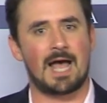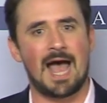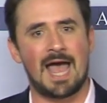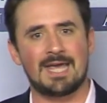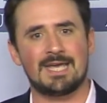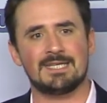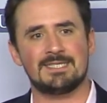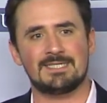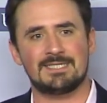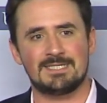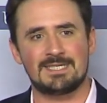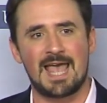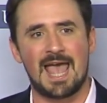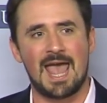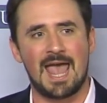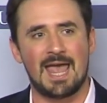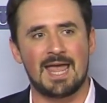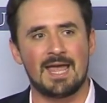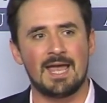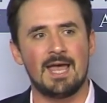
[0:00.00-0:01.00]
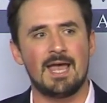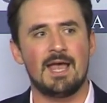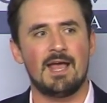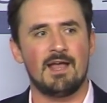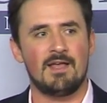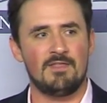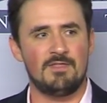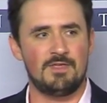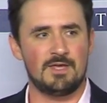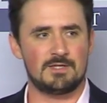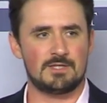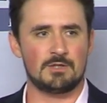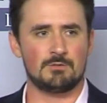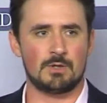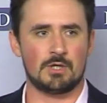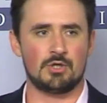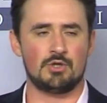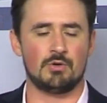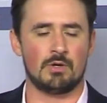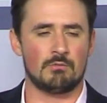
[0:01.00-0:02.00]
I can say, this is
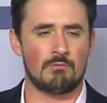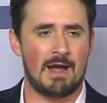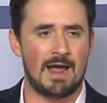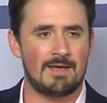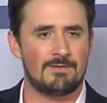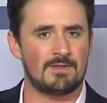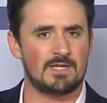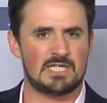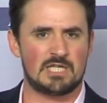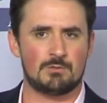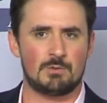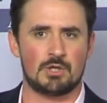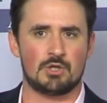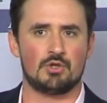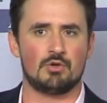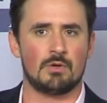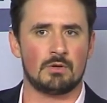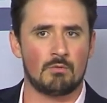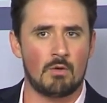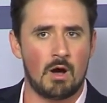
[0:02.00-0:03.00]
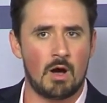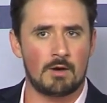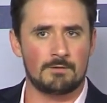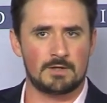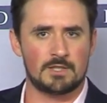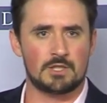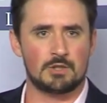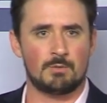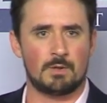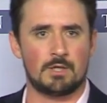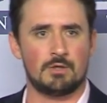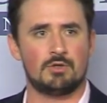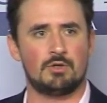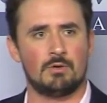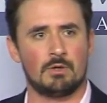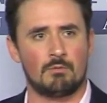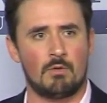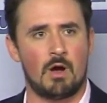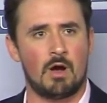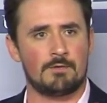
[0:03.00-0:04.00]
what you're doing right, this is what you're doing wrong, this is what you're
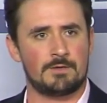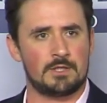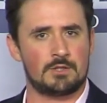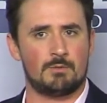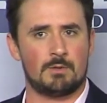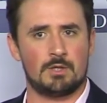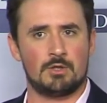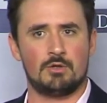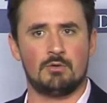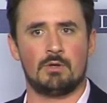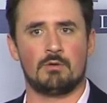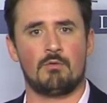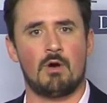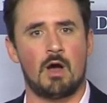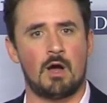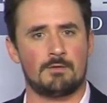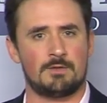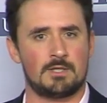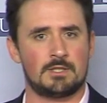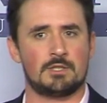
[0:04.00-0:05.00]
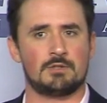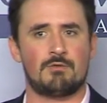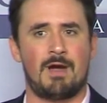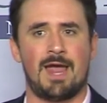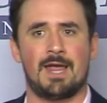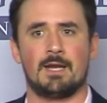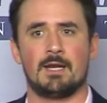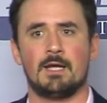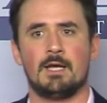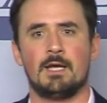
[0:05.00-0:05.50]
doing wrong, this is what you're doing wrong, this is right.